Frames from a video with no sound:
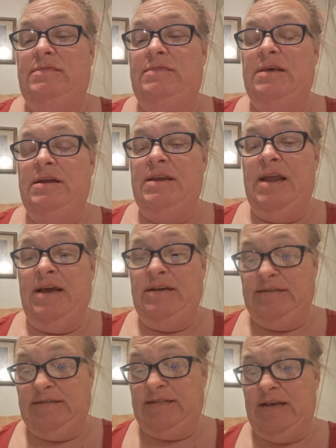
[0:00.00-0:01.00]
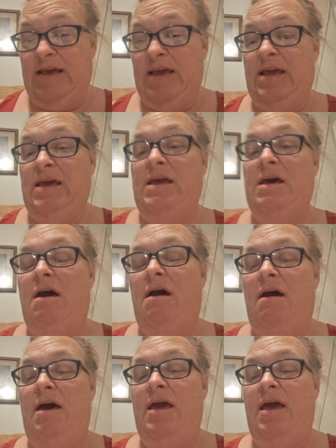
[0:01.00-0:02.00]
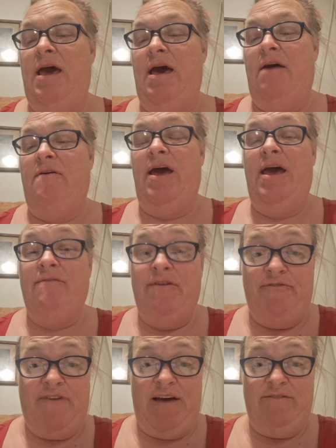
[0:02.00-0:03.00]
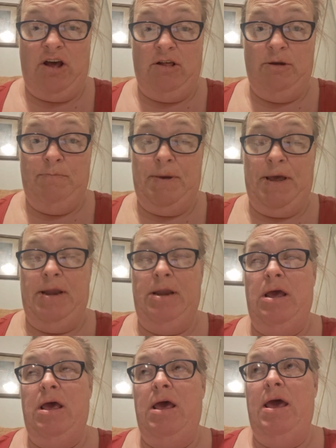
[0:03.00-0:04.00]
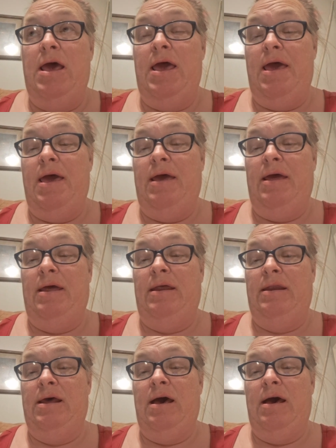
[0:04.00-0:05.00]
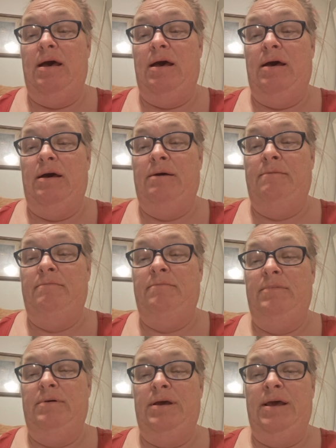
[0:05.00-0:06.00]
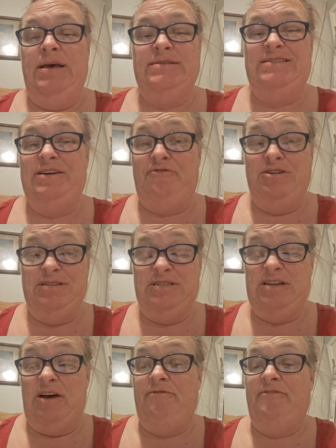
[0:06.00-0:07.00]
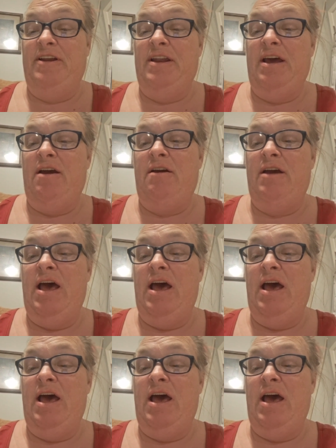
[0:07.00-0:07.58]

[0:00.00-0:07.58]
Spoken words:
The next thing I have a $5 bin, and it has different stuff in there.